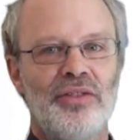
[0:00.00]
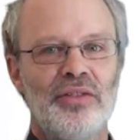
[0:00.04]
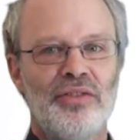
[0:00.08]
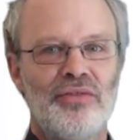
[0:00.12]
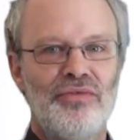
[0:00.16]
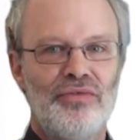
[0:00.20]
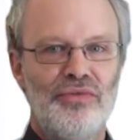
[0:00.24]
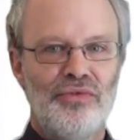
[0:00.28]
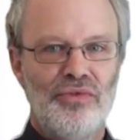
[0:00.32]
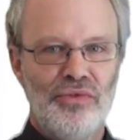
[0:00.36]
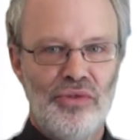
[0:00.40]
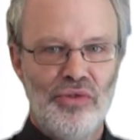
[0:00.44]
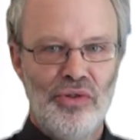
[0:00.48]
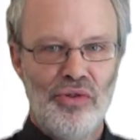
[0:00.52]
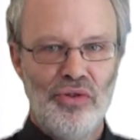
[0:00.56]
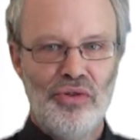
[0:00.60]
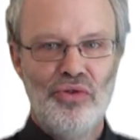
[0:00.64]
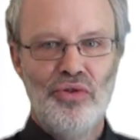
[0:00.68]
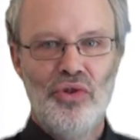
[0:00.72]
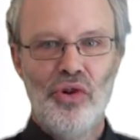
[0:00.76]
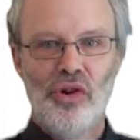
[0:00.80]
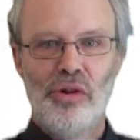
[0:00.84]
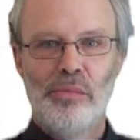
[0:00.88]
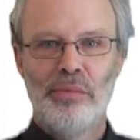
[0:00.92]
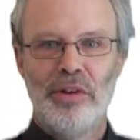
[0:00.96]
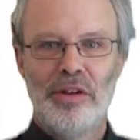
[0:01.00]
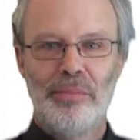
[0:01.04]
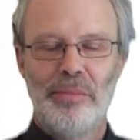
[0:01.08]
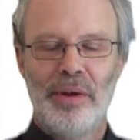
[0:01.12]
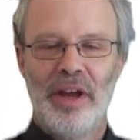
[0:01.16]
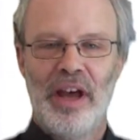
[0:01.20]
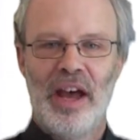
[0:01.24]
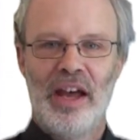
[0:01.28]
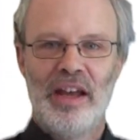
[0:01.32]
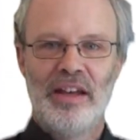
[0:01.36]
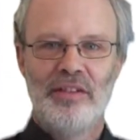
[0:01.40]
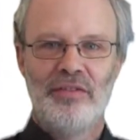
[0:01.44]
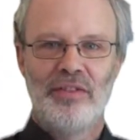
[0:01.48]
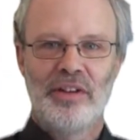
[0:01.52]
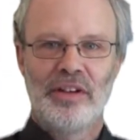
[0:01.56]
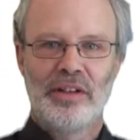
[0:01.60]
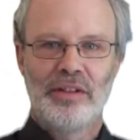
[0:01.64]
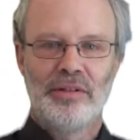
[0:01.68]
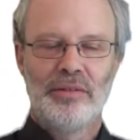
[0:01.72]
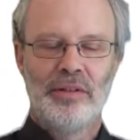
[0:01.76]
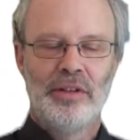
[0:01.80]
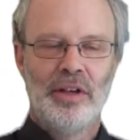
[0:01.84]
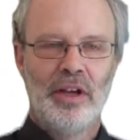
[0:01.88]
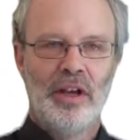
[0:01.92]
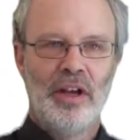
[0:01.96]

of normally behaving